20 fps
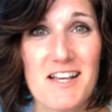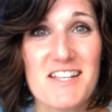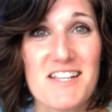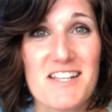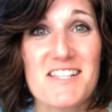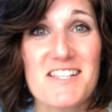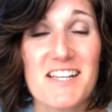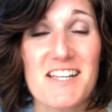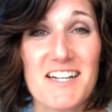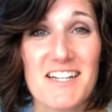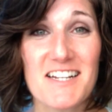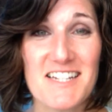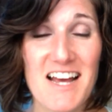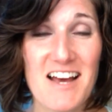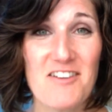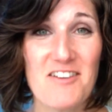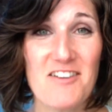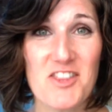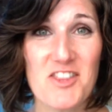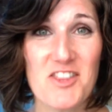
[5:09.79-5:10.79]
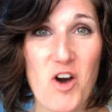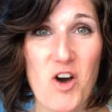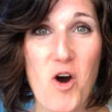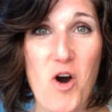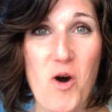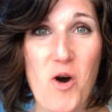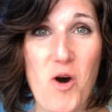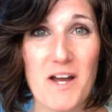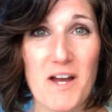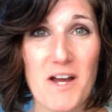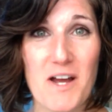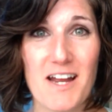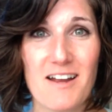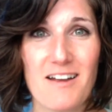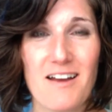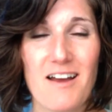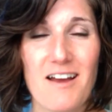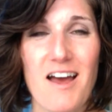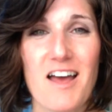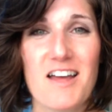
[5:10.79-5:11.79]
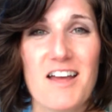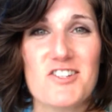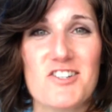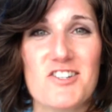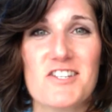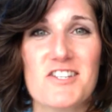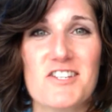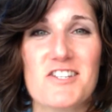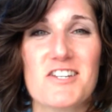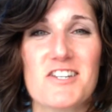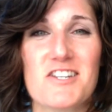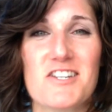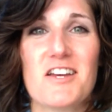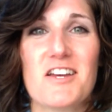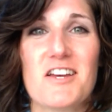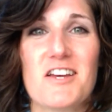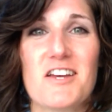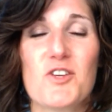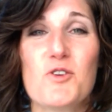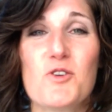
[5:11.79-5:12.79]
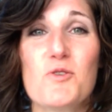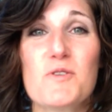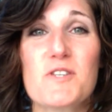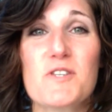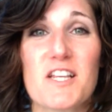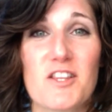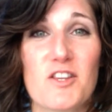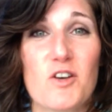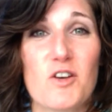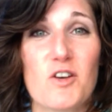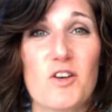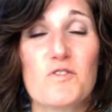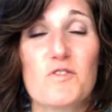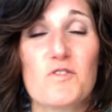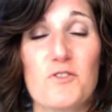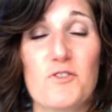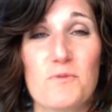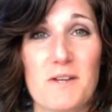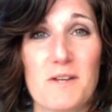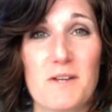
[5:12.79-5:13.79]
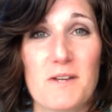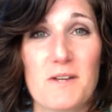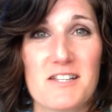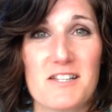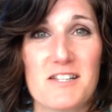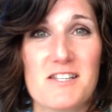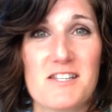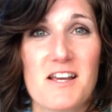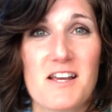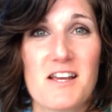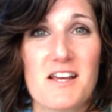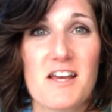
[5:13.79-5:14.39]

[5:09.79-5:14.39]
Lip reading: sitting down in the hallway and just using those few minutes